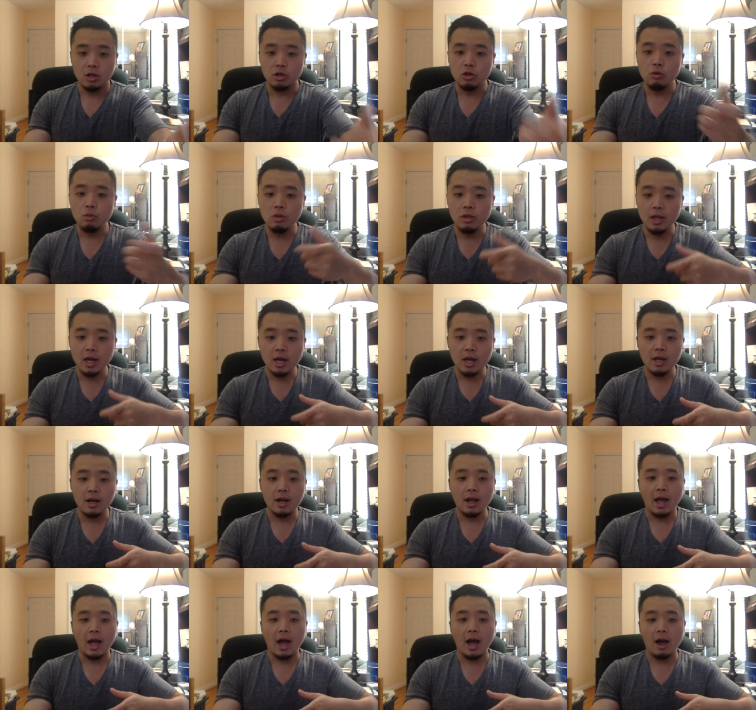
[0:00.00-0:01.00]
you
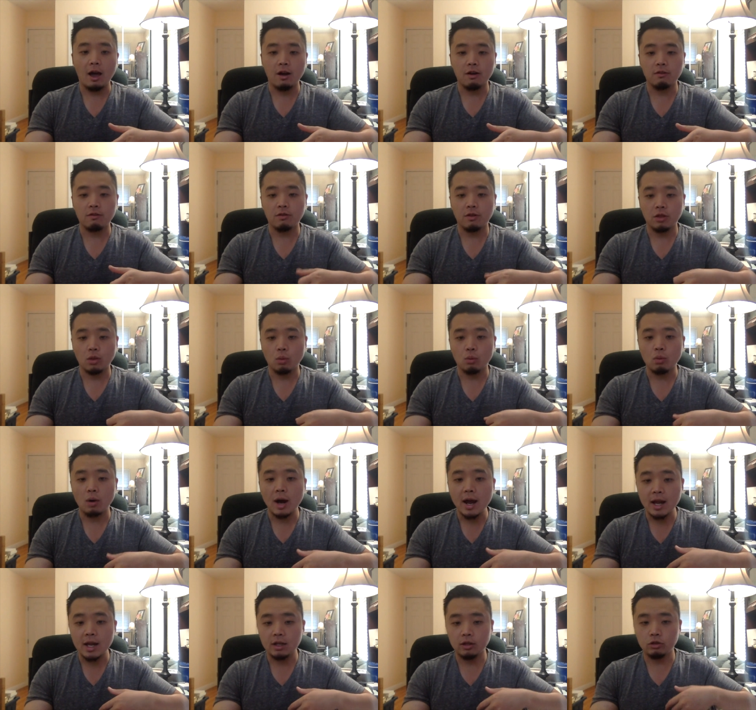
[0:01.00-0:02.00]
then have the
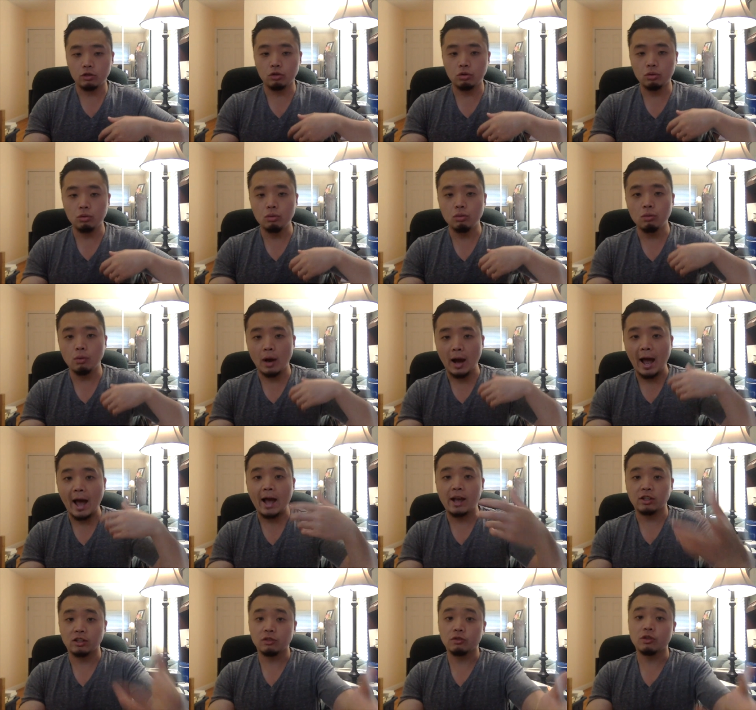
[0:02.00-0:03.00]
right to
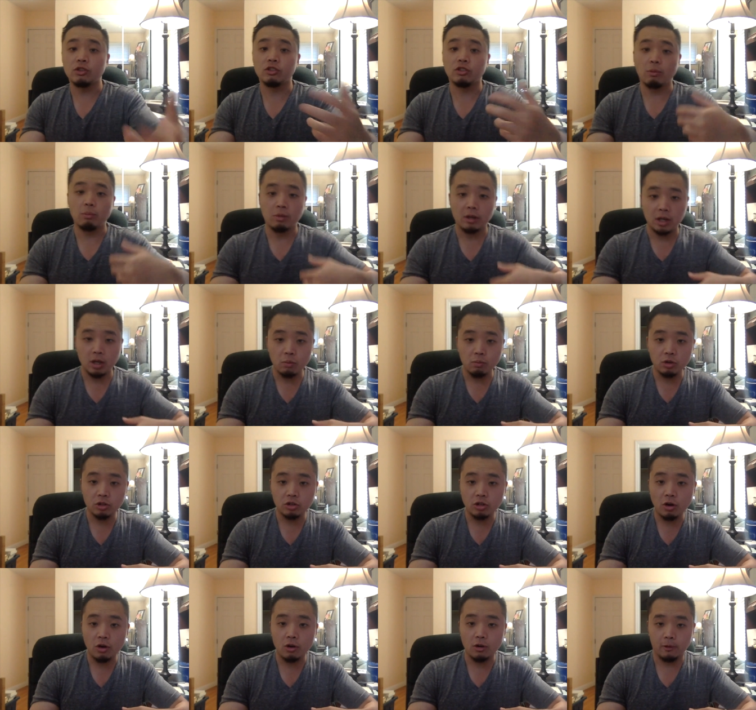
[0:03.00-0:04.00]
ask for something in
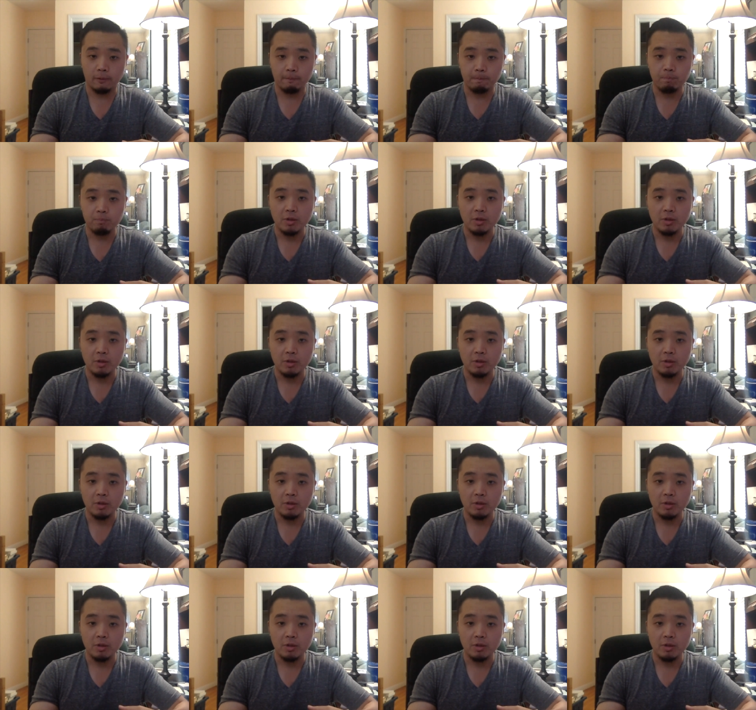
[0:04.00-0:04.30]
return.